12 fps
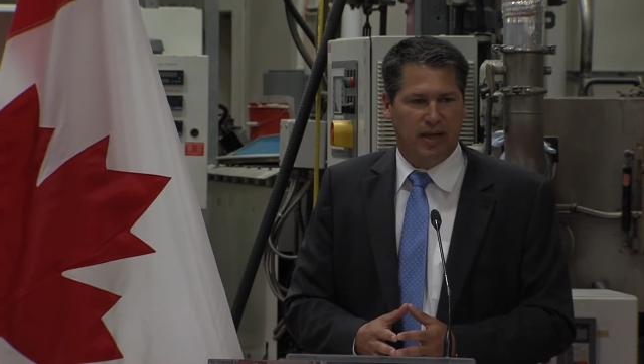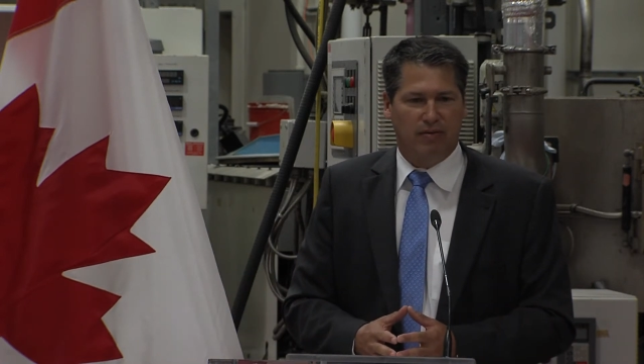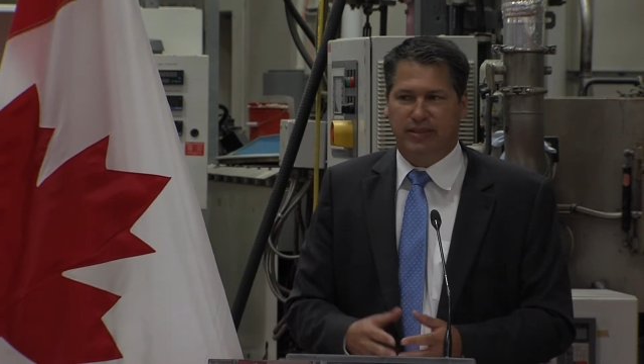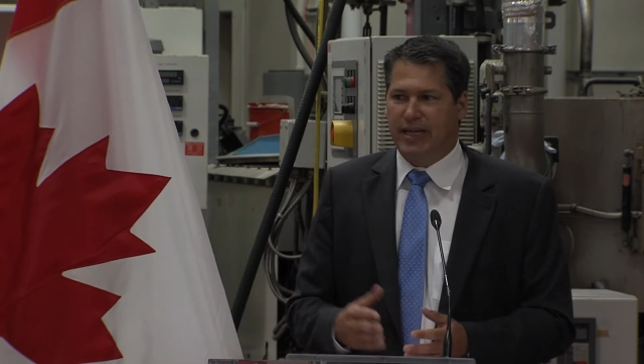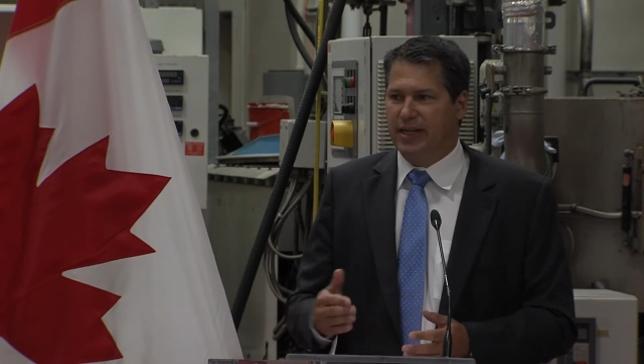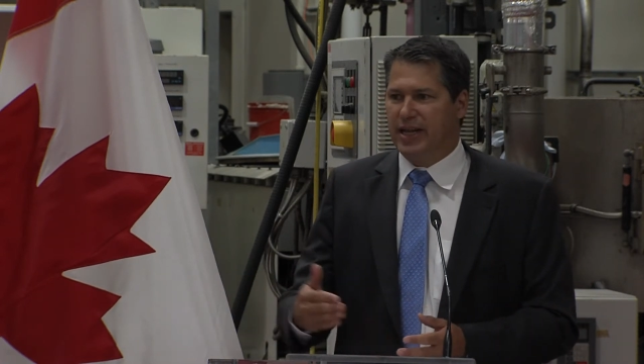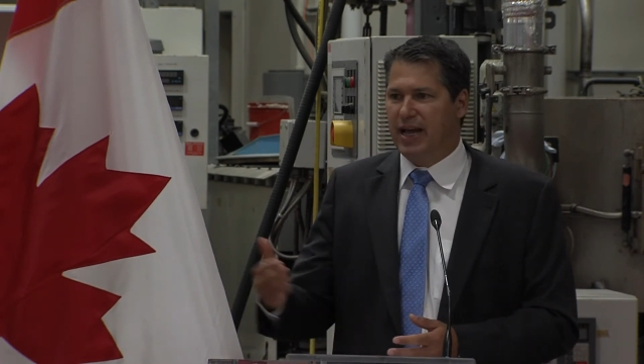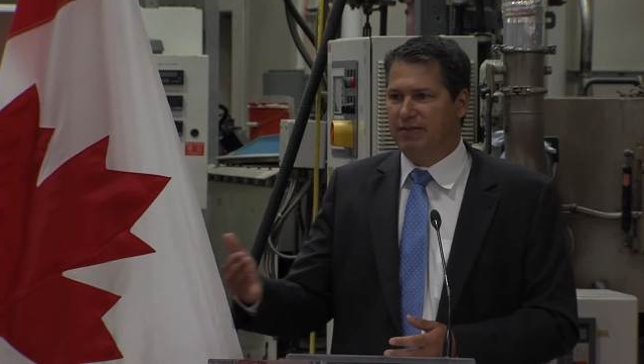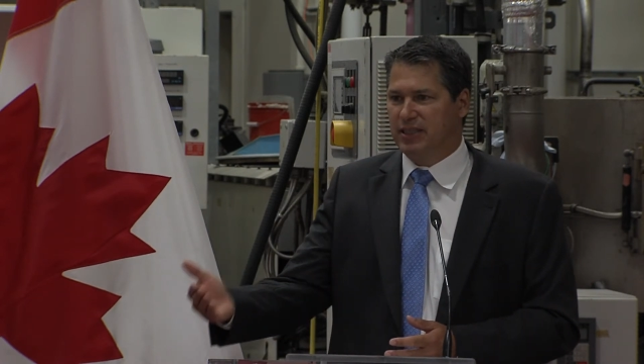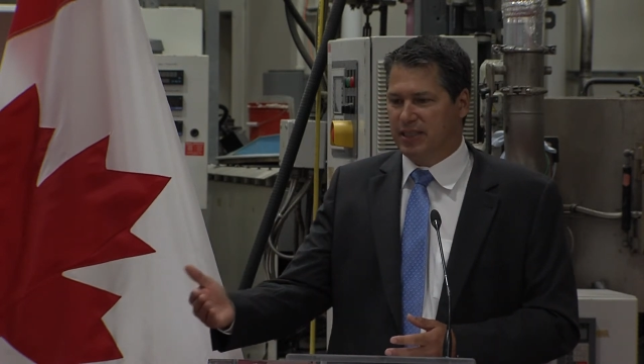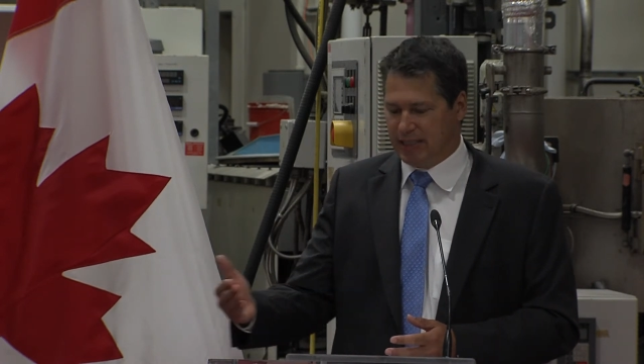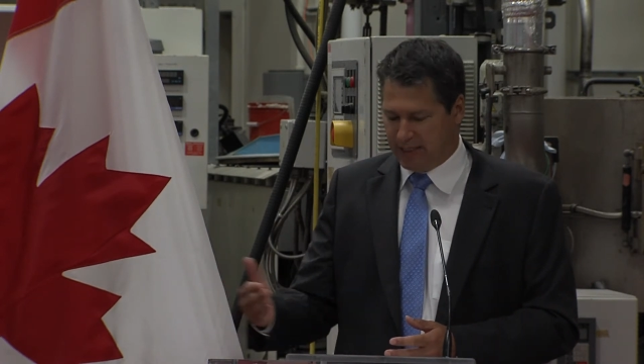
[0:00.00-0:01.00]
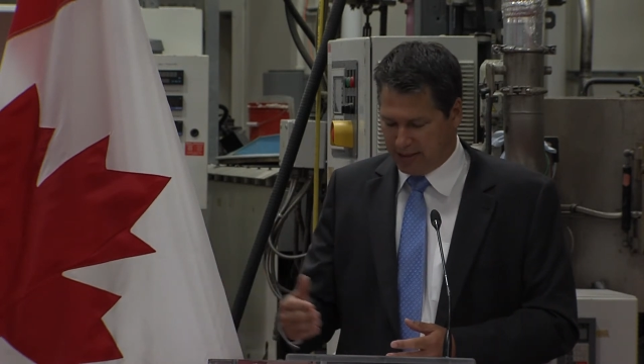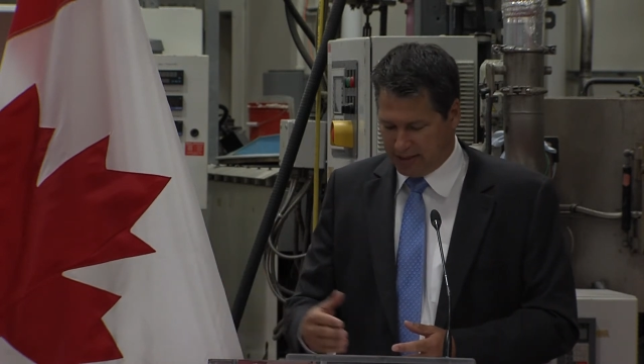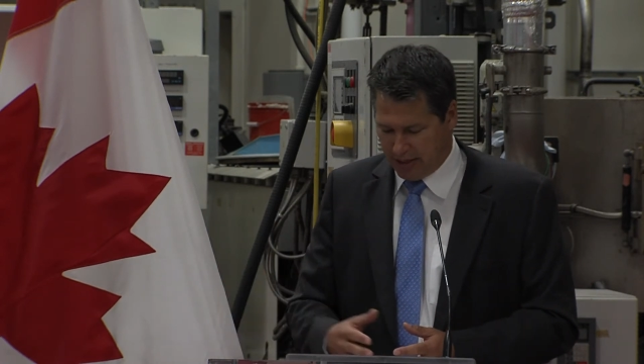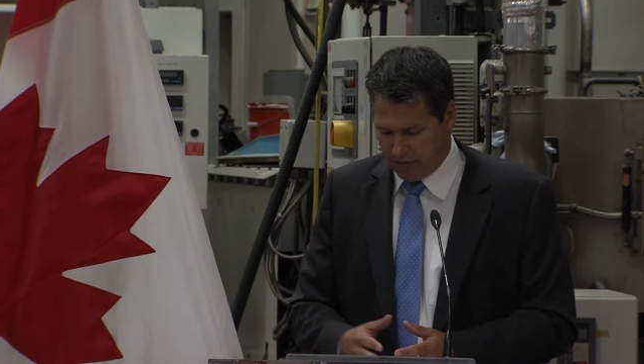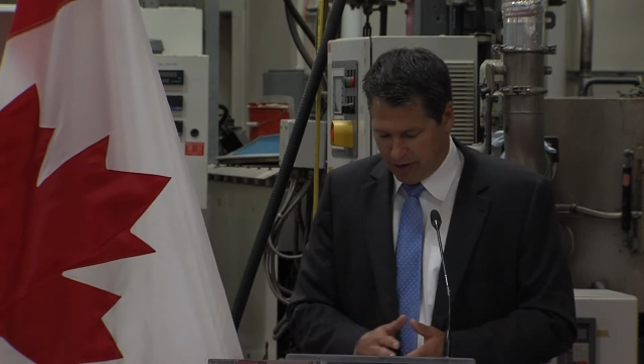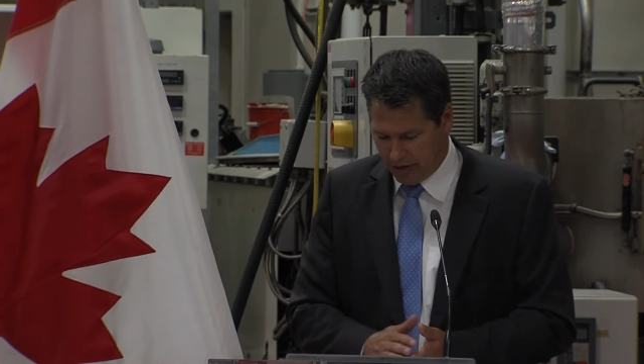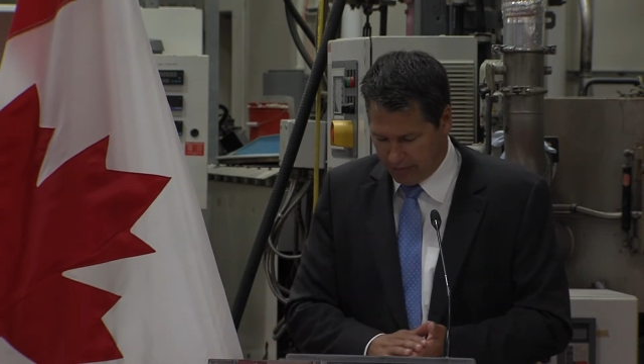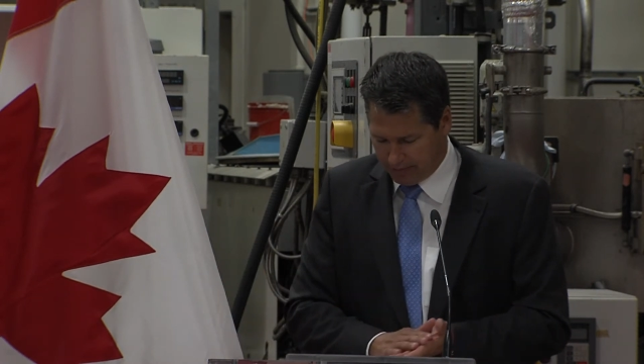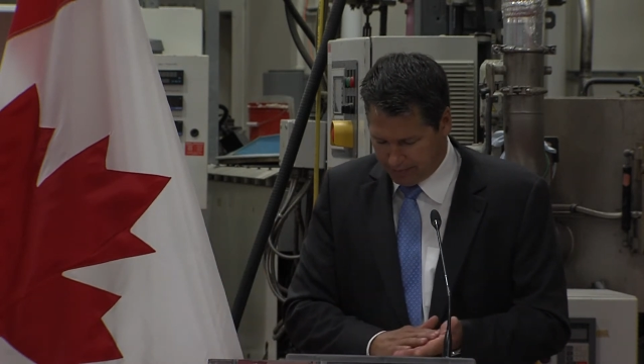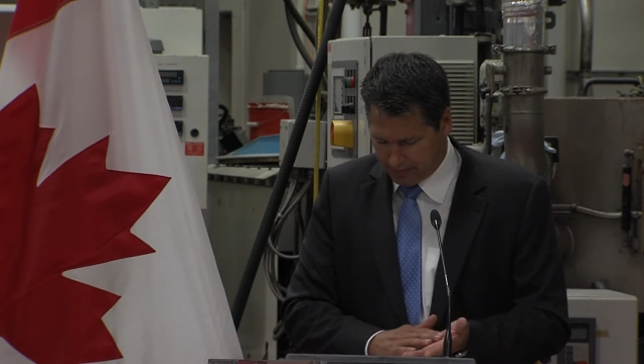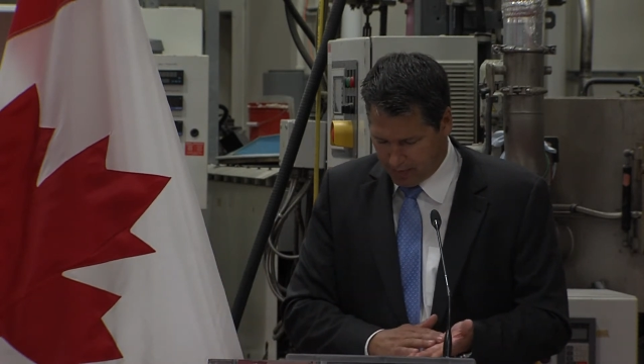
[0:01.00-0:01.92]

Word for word: levels and to have successes out there.